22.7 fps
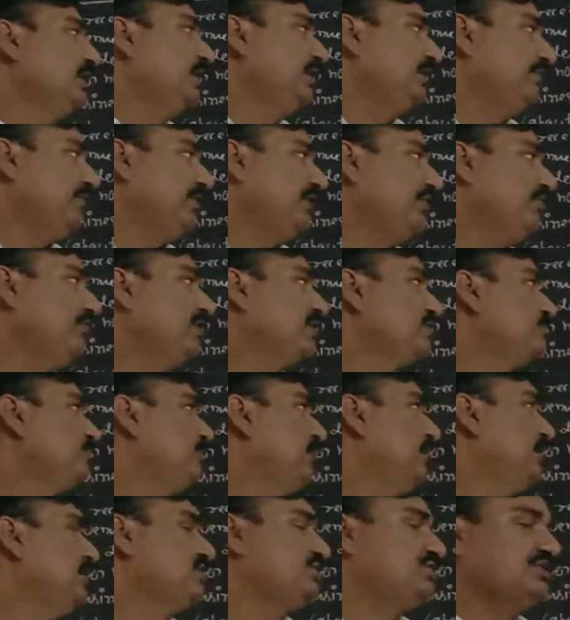revenue
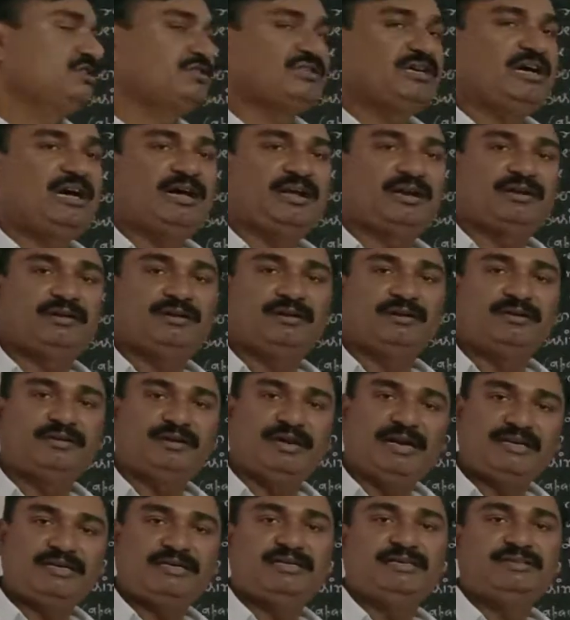expenditures are
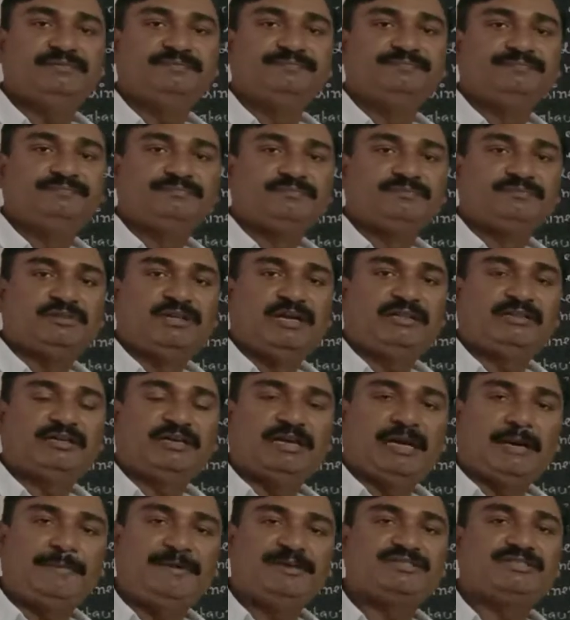writing in the
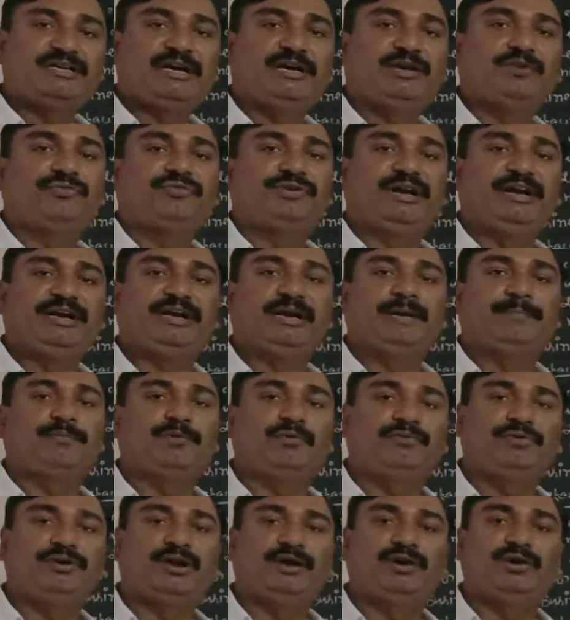debit side of trading and
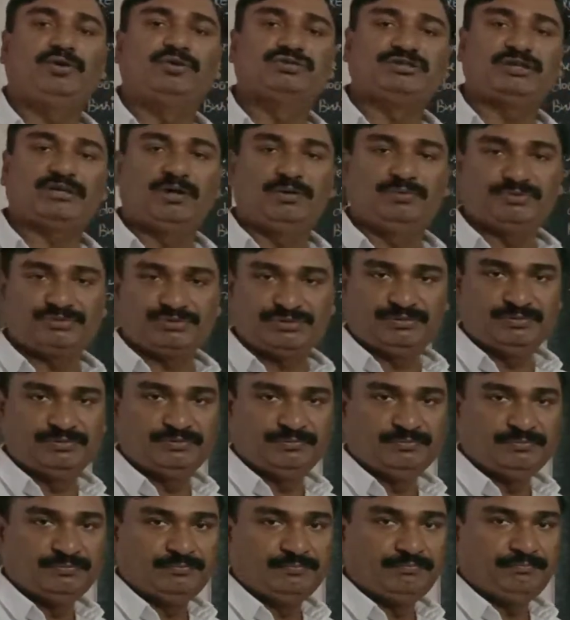profit and loss accounts
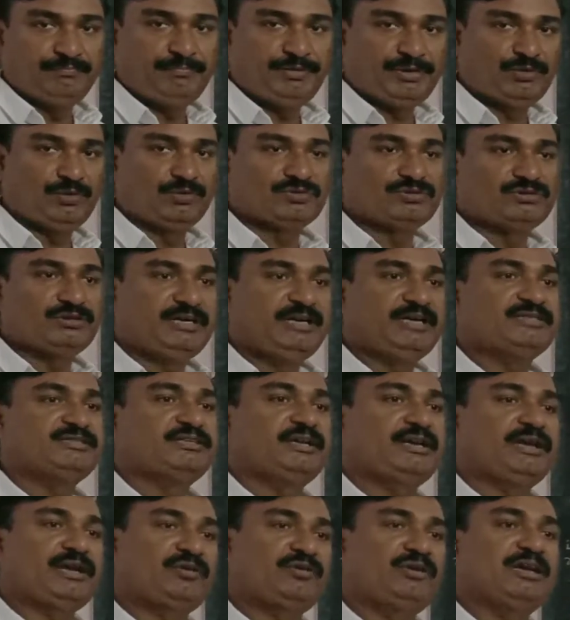because it is the
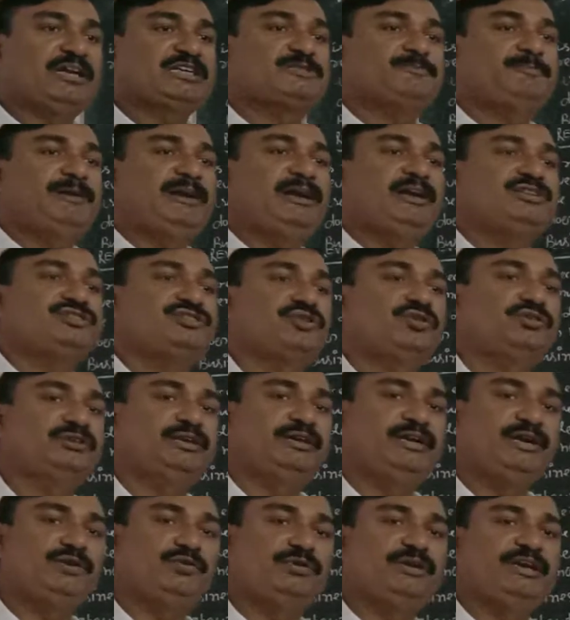regular expenditure or the
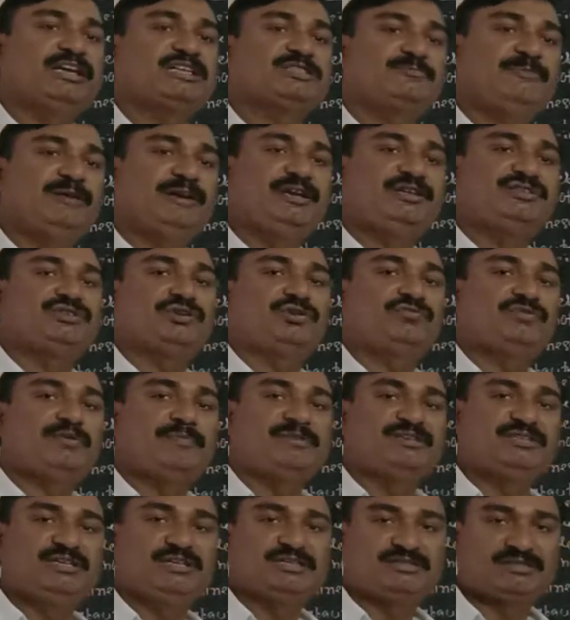day-to-day expenditure of the
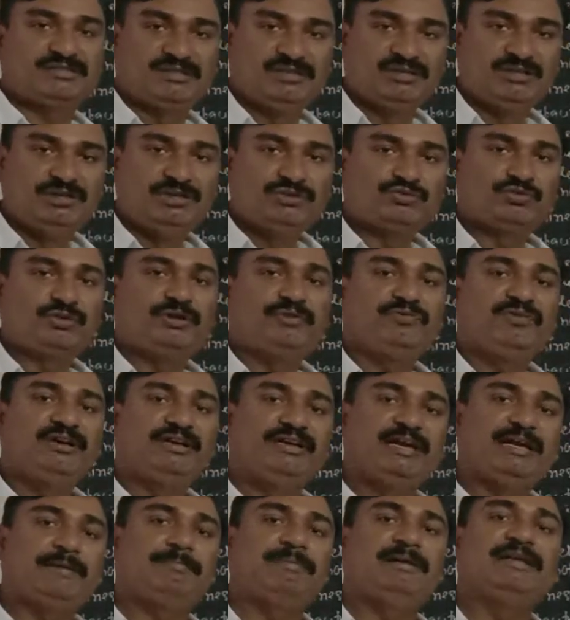business, so it will
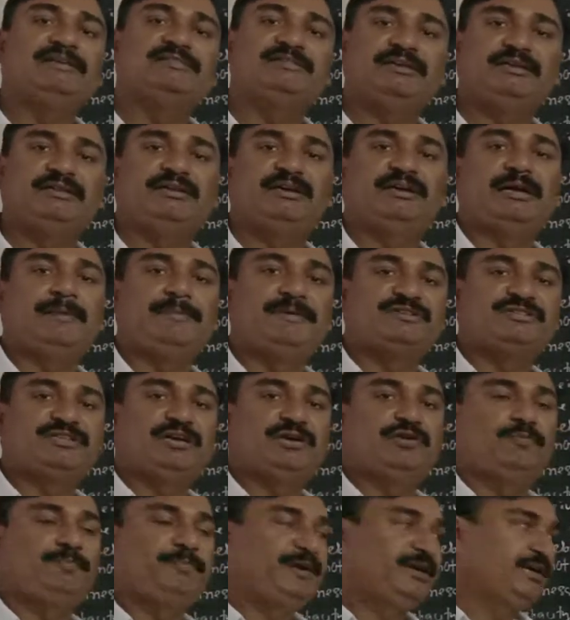take place in the debit side
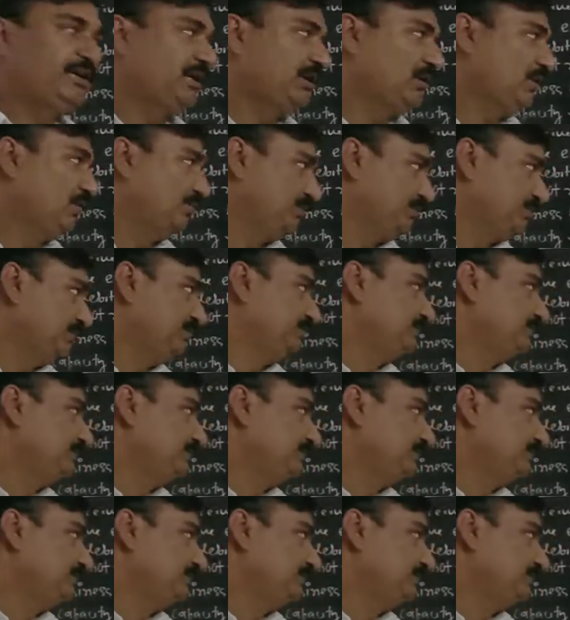of P&L account.